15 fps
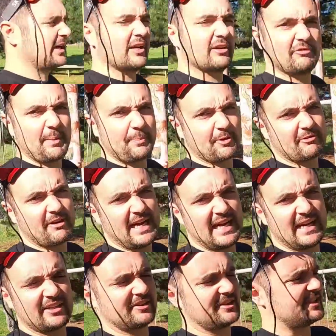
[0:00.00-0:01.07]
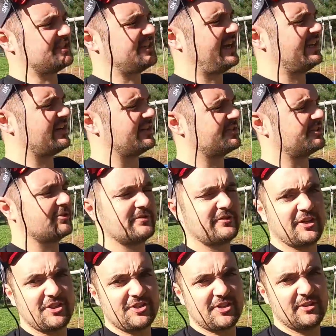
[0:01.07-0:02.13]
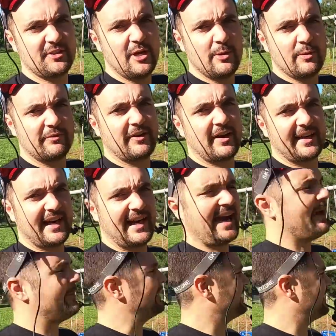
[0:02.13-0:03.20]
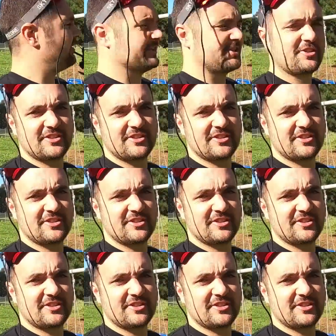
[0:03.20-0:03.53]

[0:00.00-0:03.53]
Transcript: We're going to rip it around. I've got the Tango 2 version, find out how it goes.